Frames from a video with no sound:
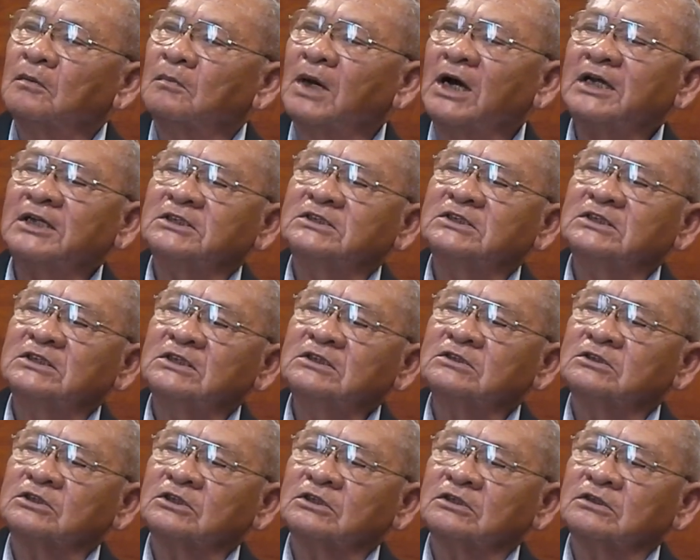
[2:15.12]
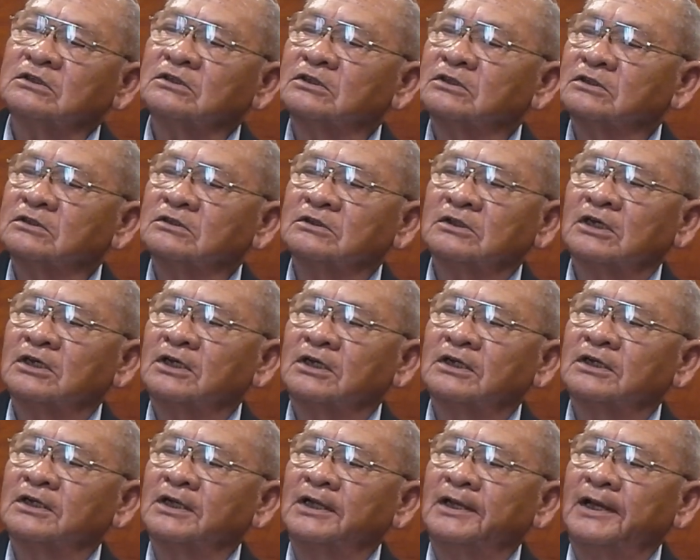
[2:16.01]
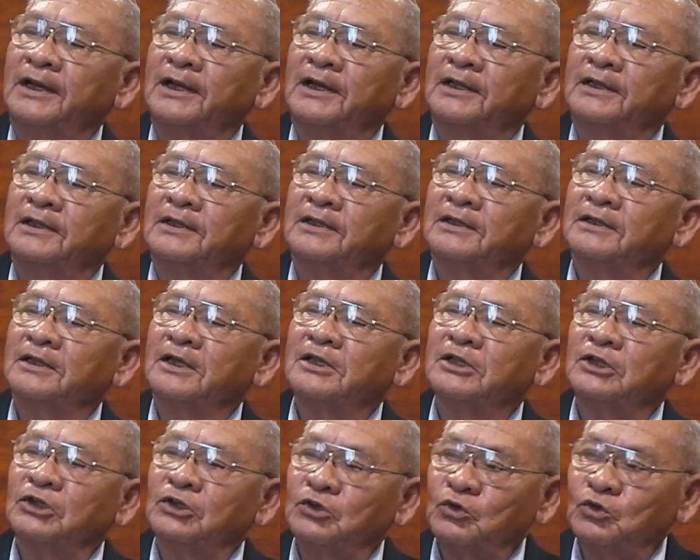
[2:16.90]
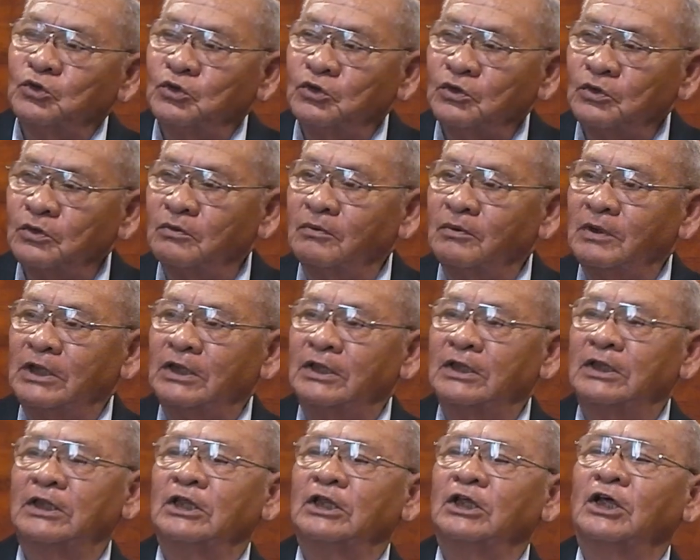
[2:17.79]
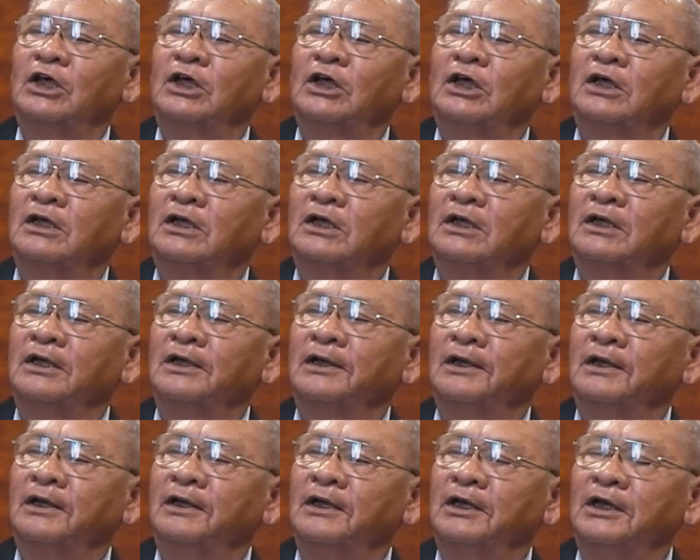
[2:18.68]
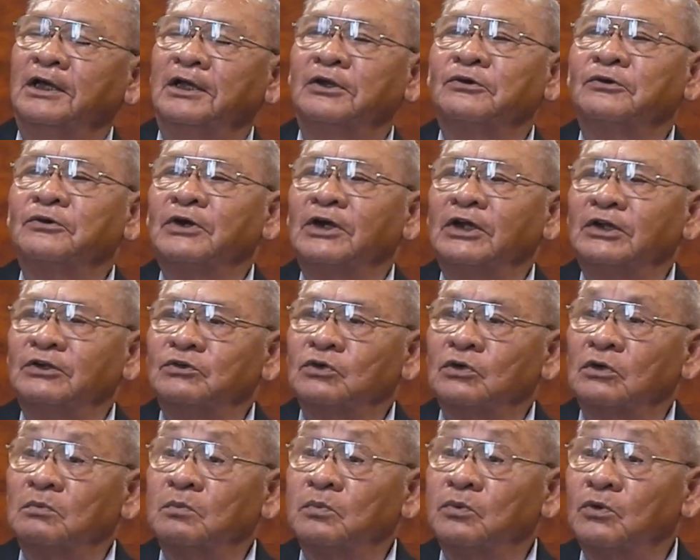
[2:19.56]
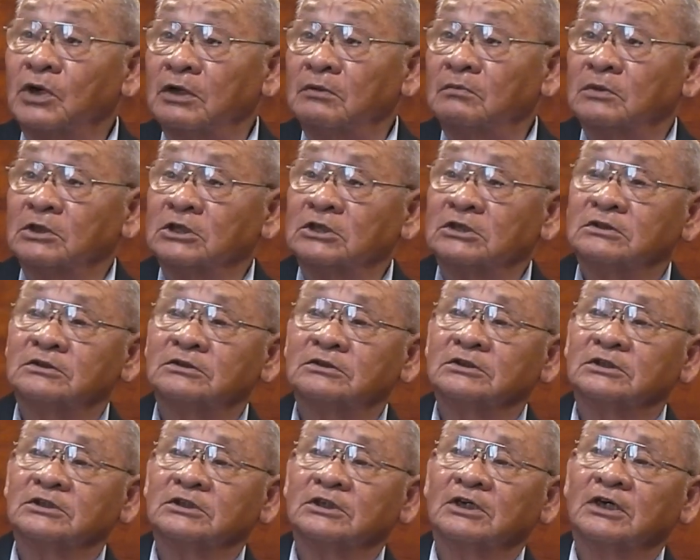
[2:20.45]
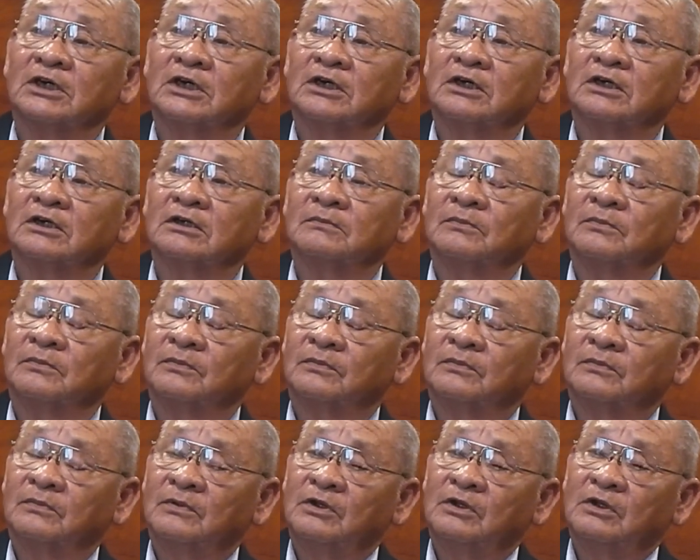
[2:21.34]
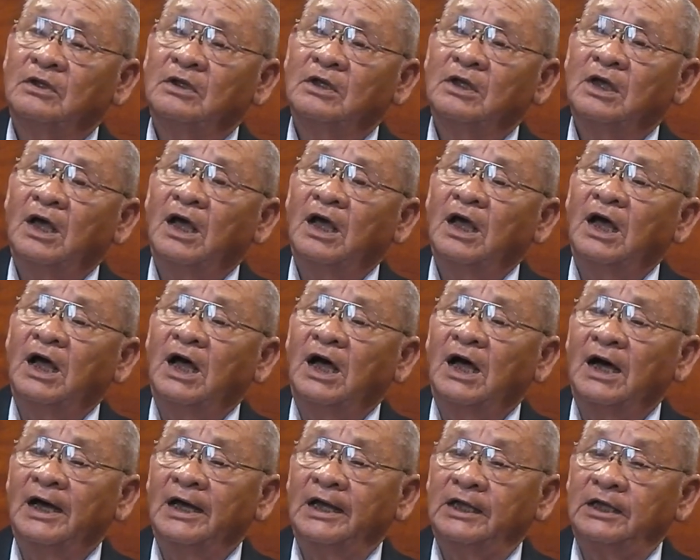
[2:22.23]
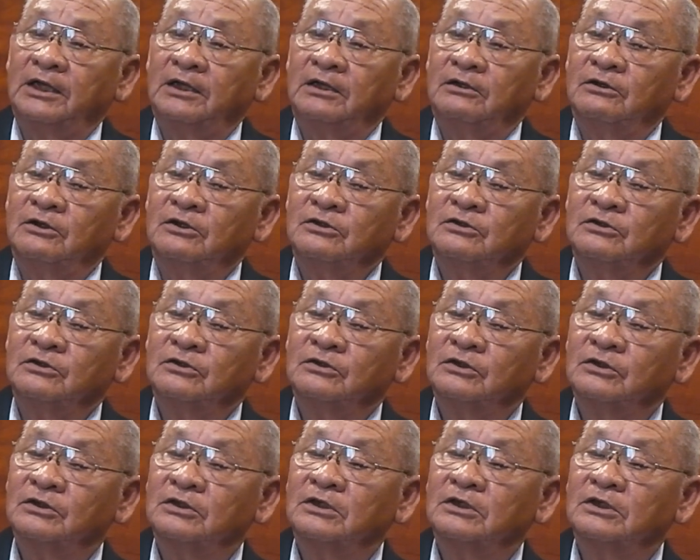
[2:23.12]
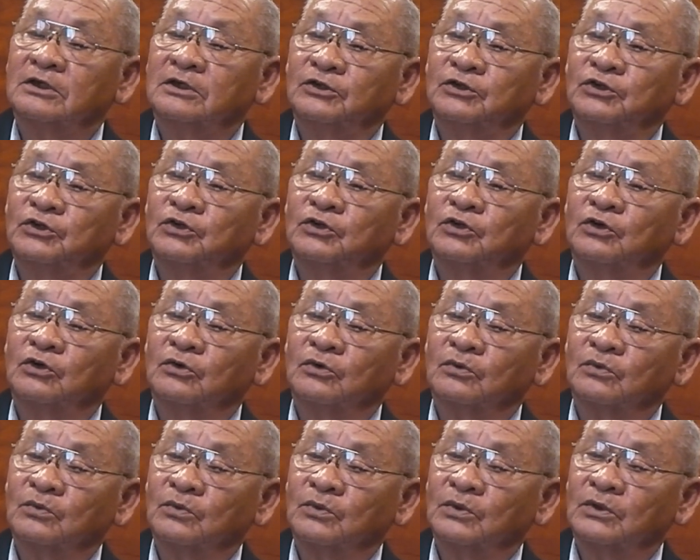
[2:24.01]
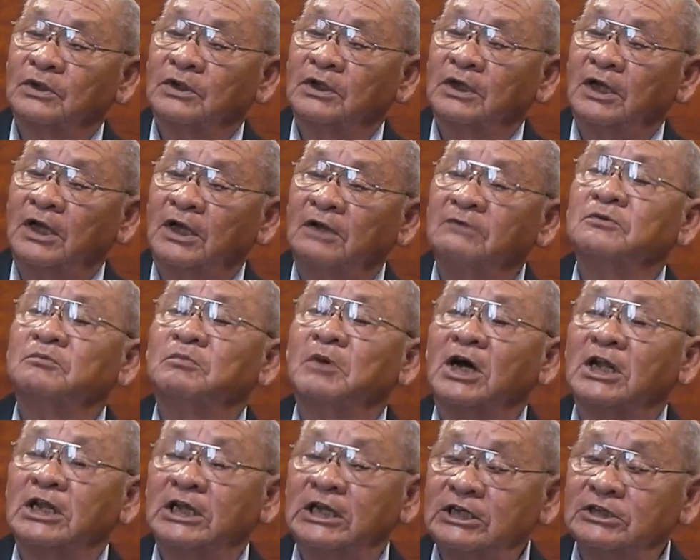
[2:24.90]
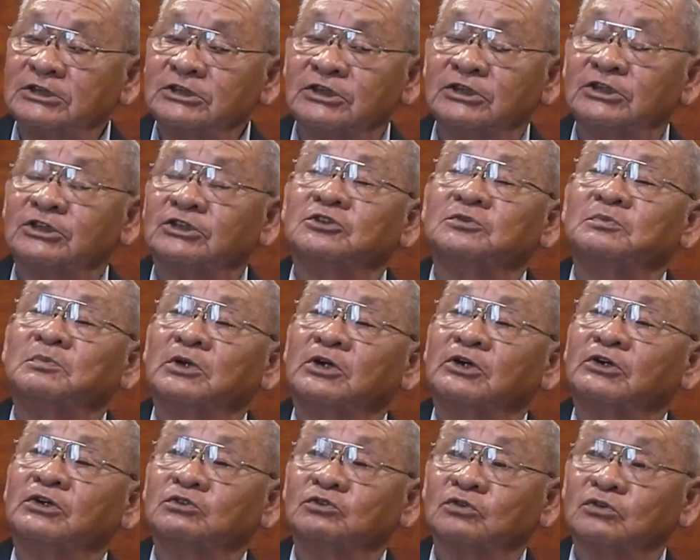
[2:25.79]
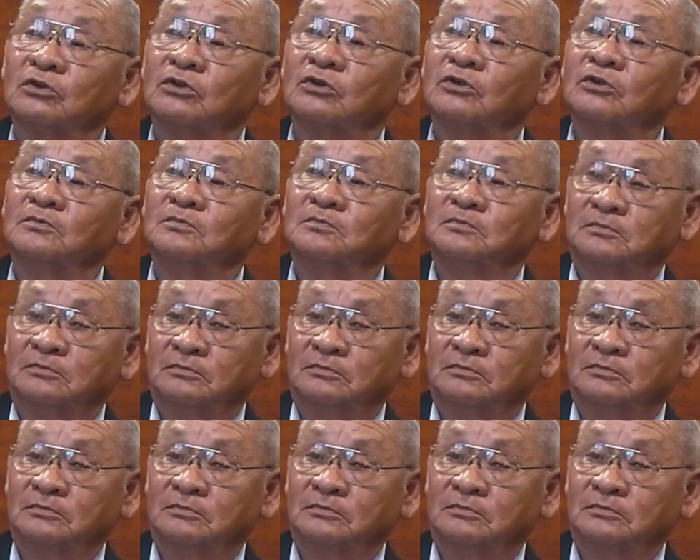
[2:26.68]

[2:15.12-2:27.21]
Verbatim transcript: my decision uh, had nothing to do with uh, enter into appointment. Uh -huh. uh, I, you know, everybody gets the spiritual